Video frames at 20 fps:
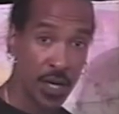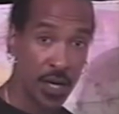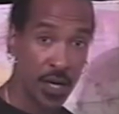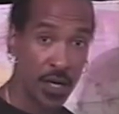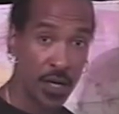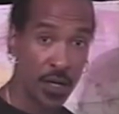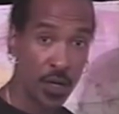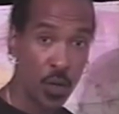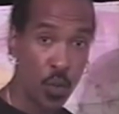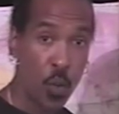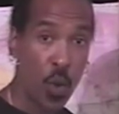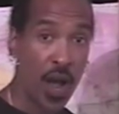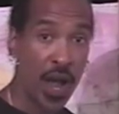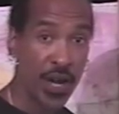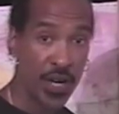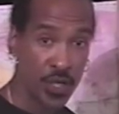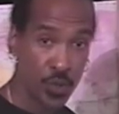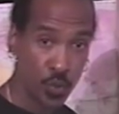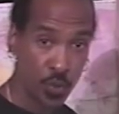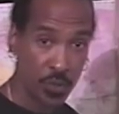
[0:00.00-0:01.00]
uh,
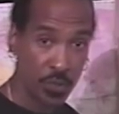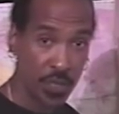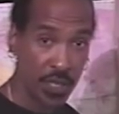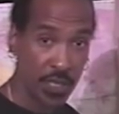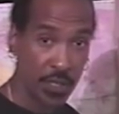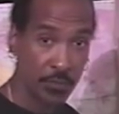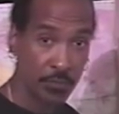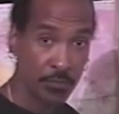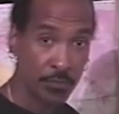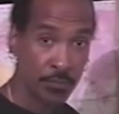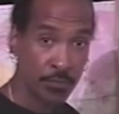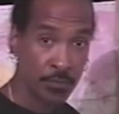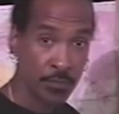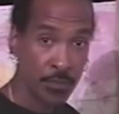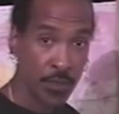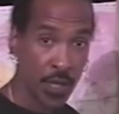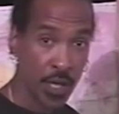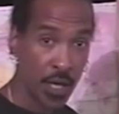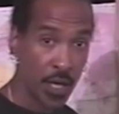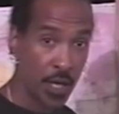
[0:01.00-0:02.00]
choirs would be.
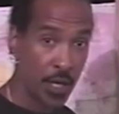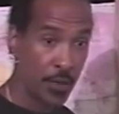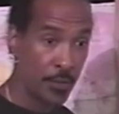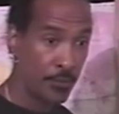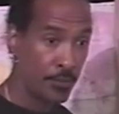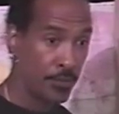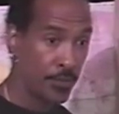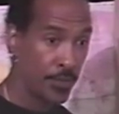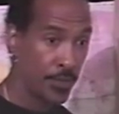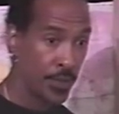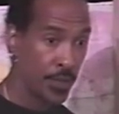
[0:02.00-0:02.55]
Um,